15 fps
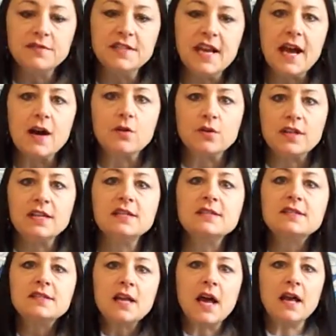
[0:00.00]
down,
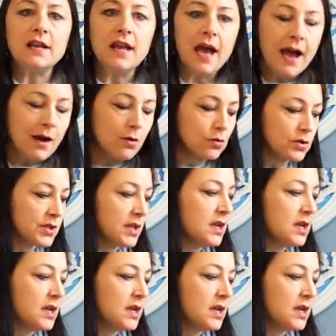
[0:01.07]
inside, out.